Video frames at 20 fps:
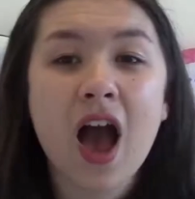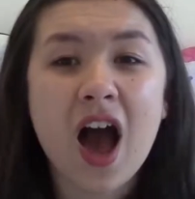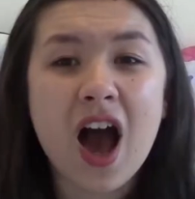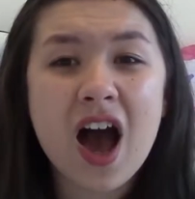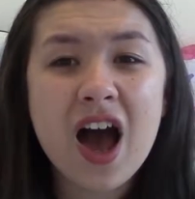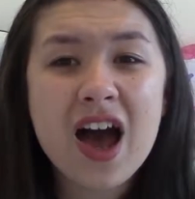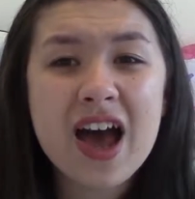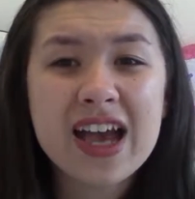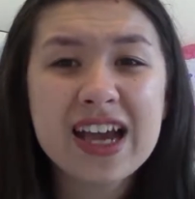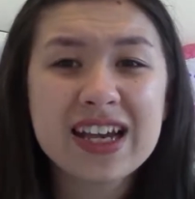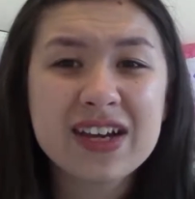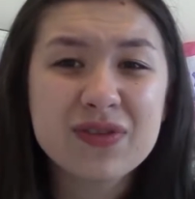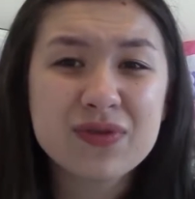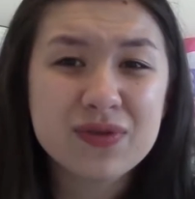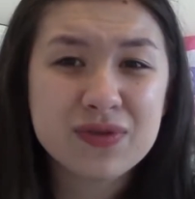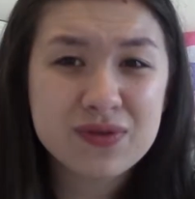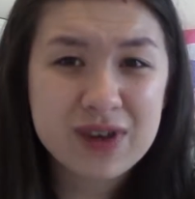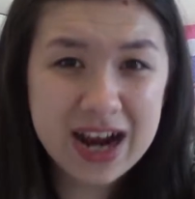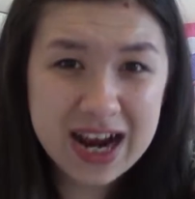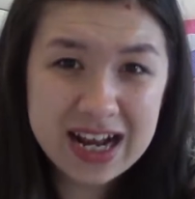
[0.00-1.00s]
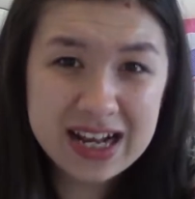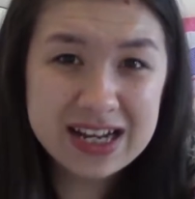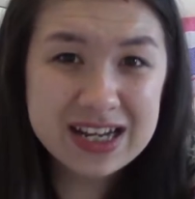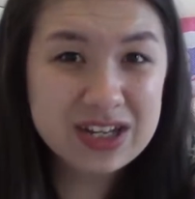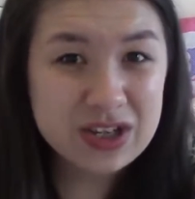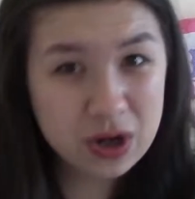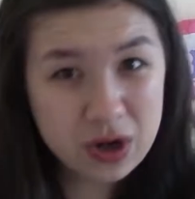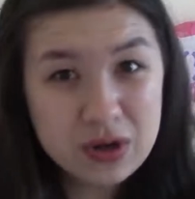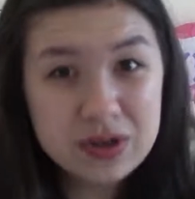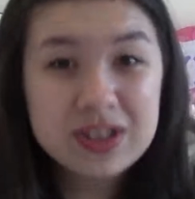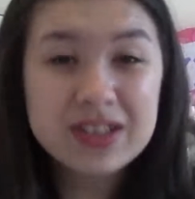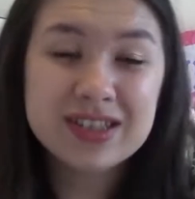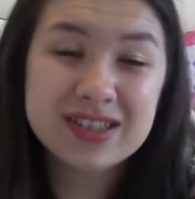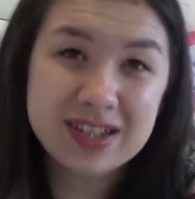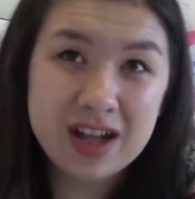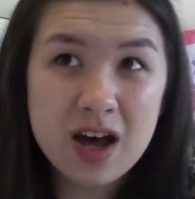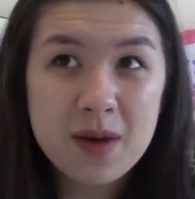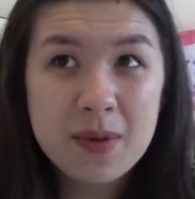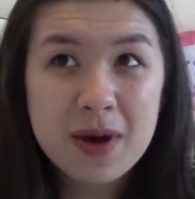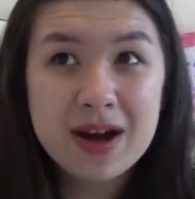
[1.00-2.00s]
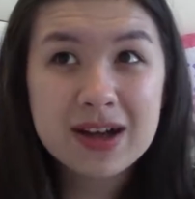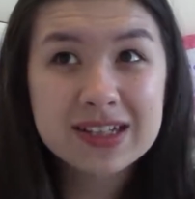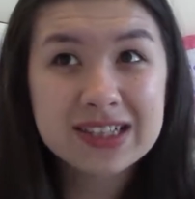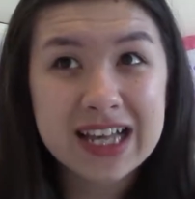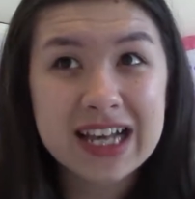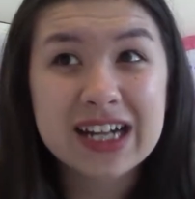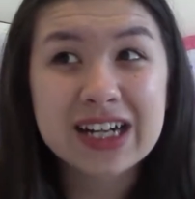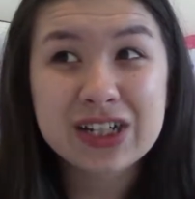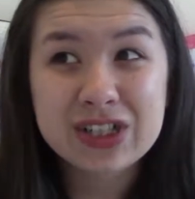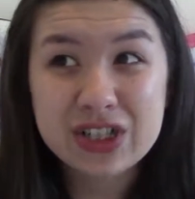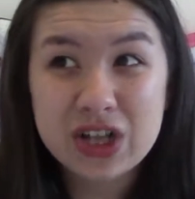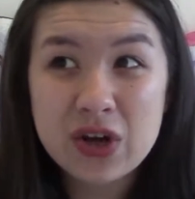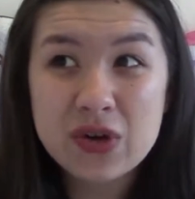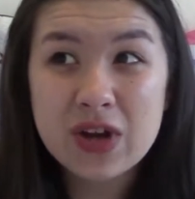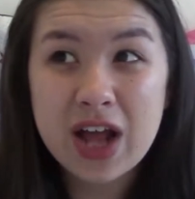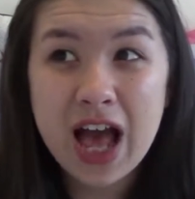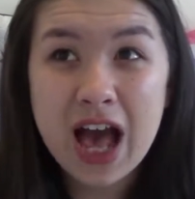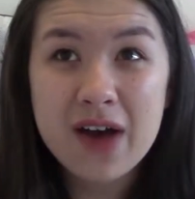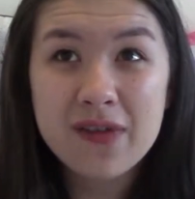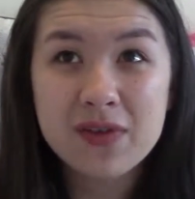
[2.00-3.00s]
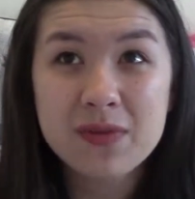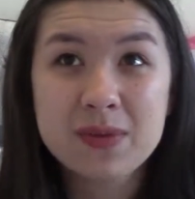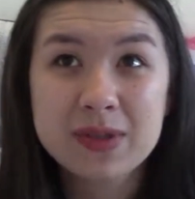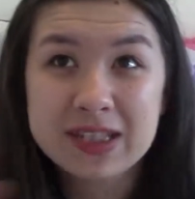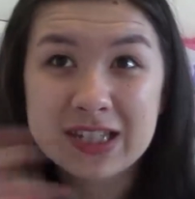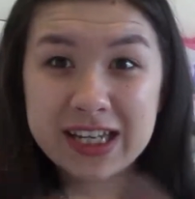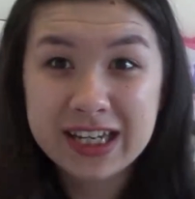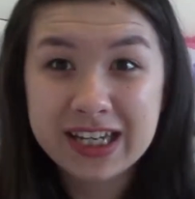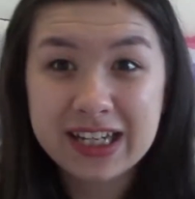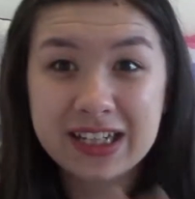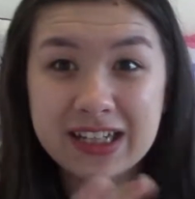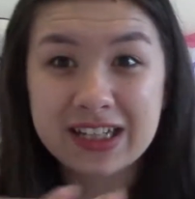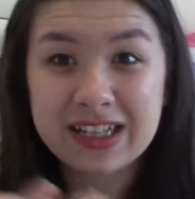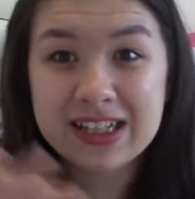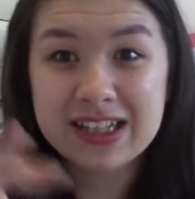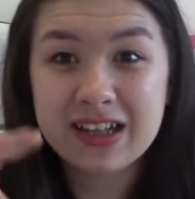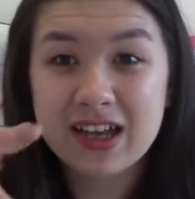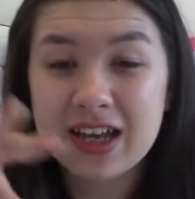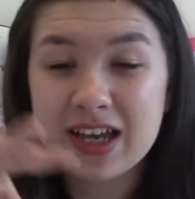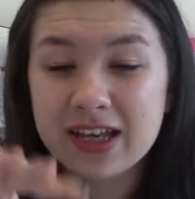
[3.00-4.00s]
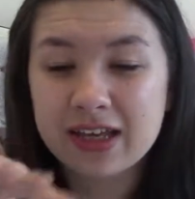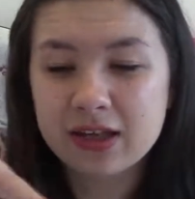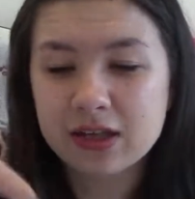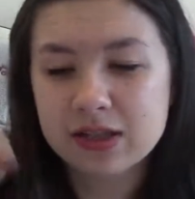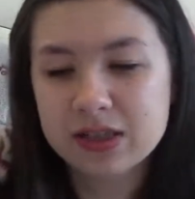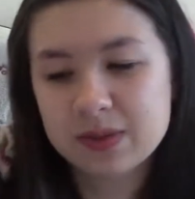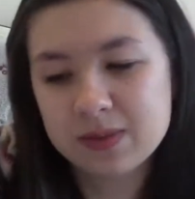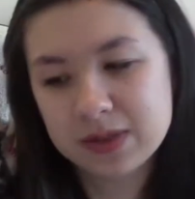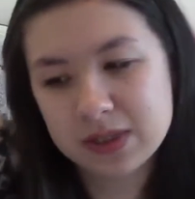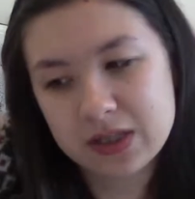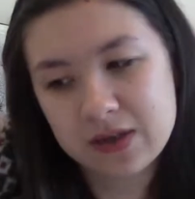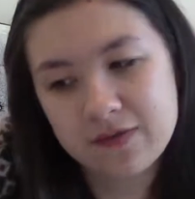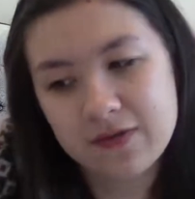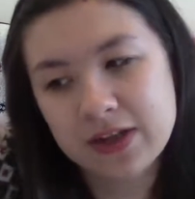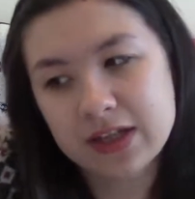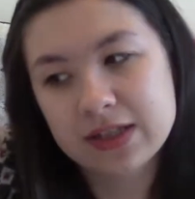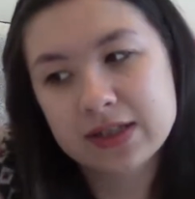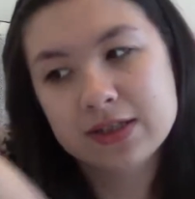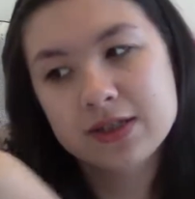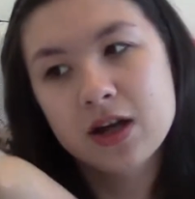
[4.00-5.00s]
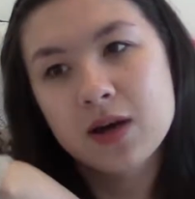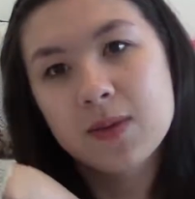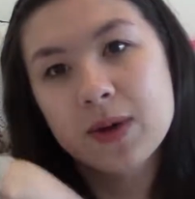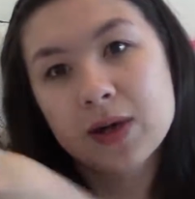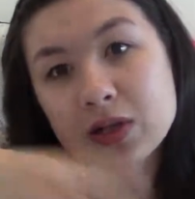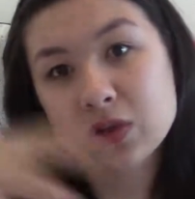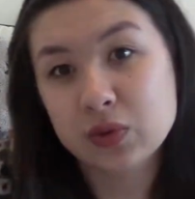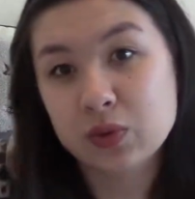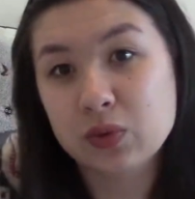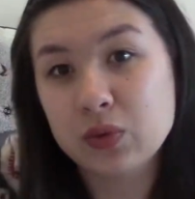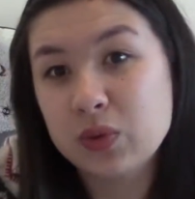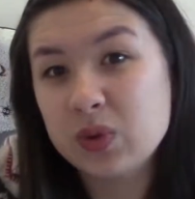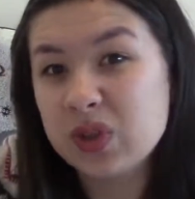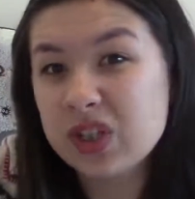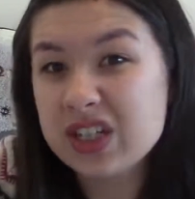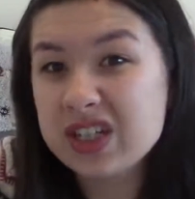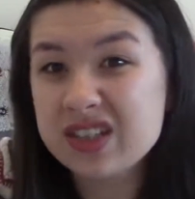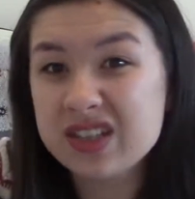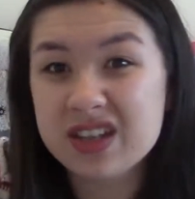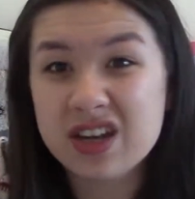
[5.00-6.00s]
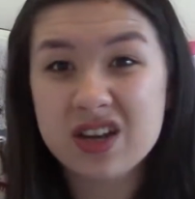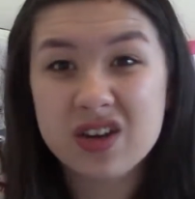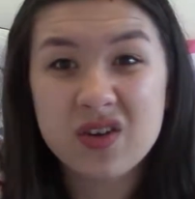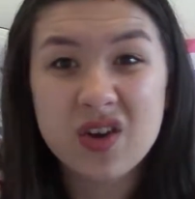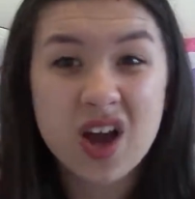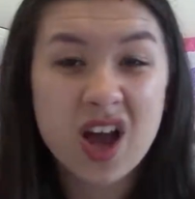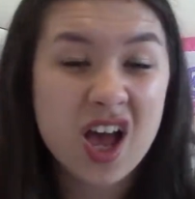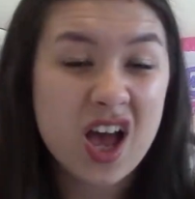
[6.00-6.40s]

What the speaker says: I rarely go to Starbucks, and I don't have a particularly like specific Starbucks order, so